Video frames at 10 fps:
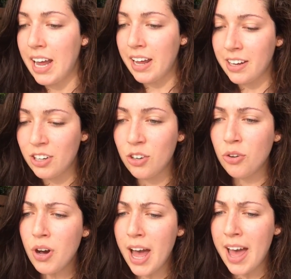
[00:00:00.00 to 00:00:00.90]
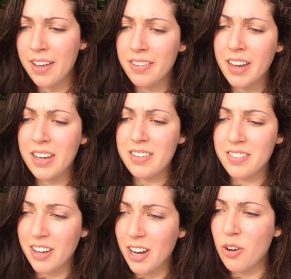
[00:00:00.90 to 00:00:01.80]
And as
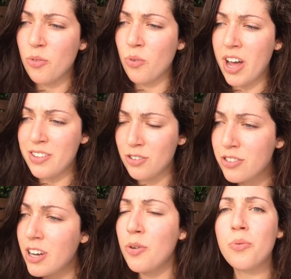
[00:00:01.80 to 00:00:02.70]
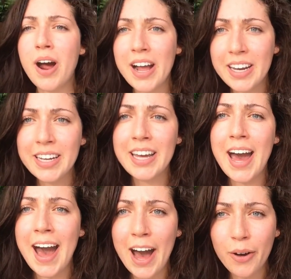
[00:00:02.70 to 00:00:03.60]
you start writing
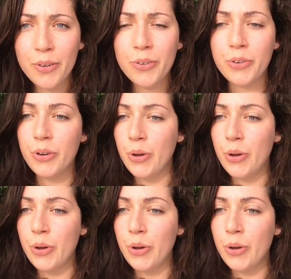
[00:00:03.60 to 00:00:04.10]
it out,